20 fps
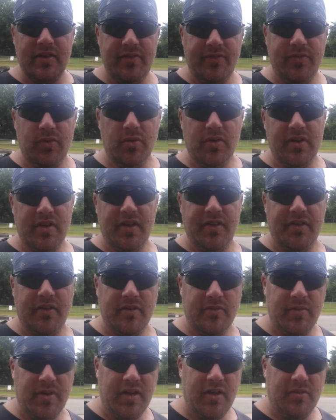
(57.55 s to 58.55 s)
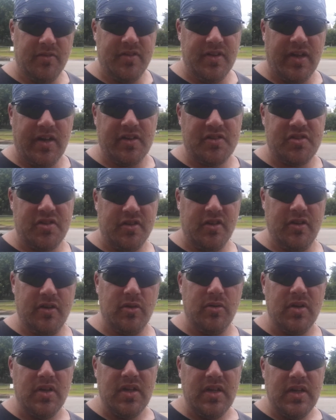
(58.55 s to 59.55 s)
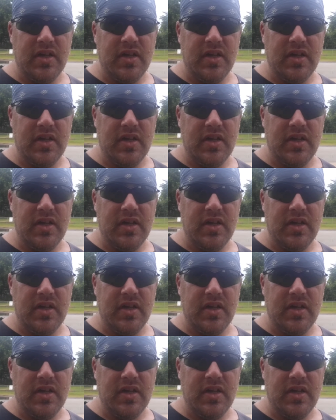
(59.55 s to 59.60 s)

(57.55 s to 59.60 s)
for another Reno and Doc show.